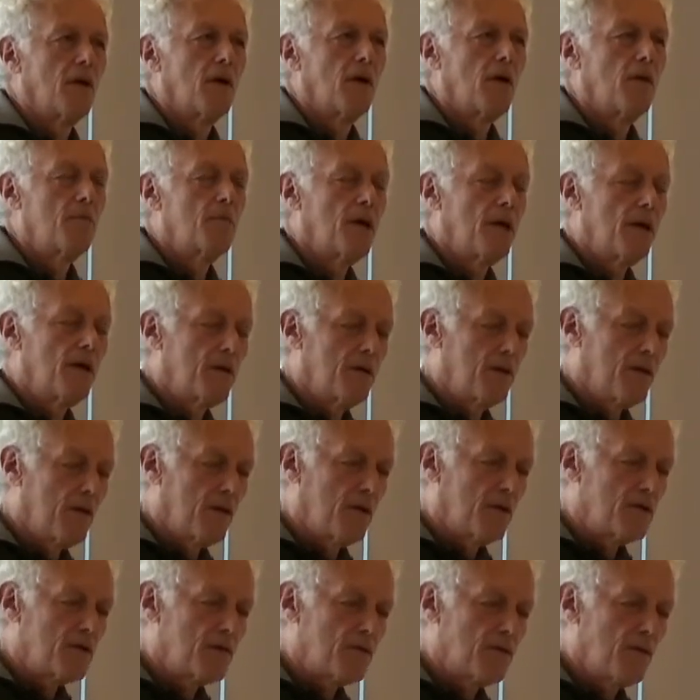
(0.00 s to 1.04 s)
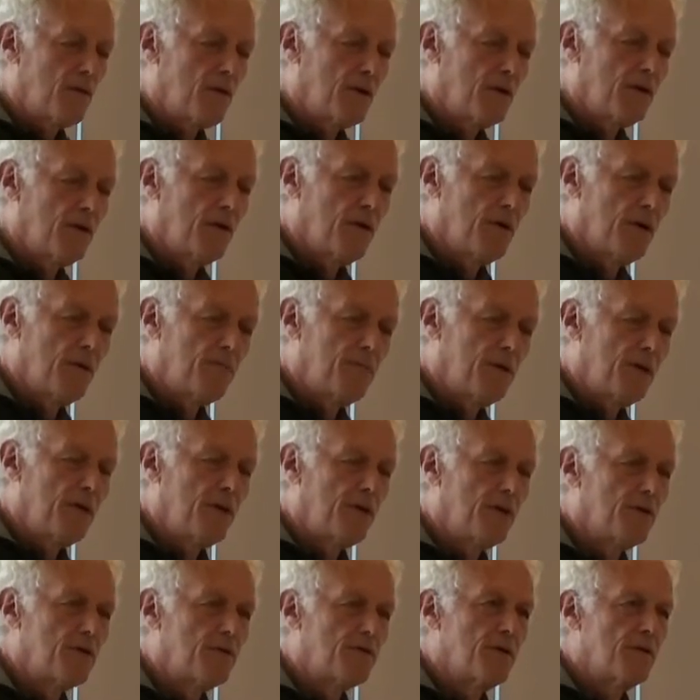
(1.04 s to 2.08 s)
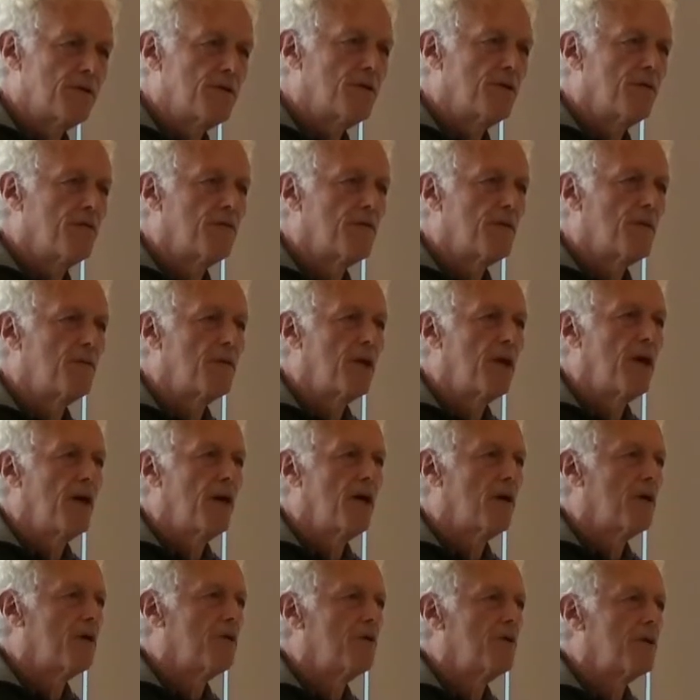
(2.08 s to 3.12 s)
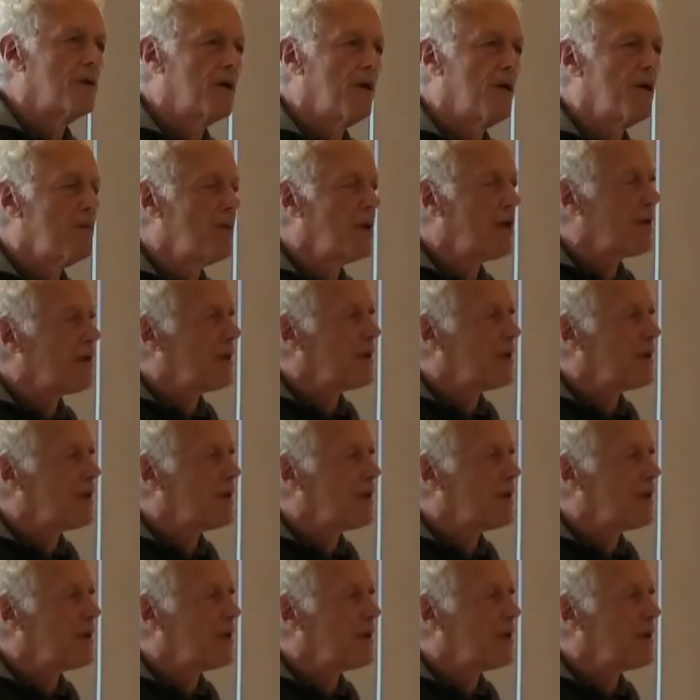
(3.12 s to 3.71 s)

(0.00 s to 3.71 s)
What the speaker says: about an extraordinary pediatrician from Yale who came on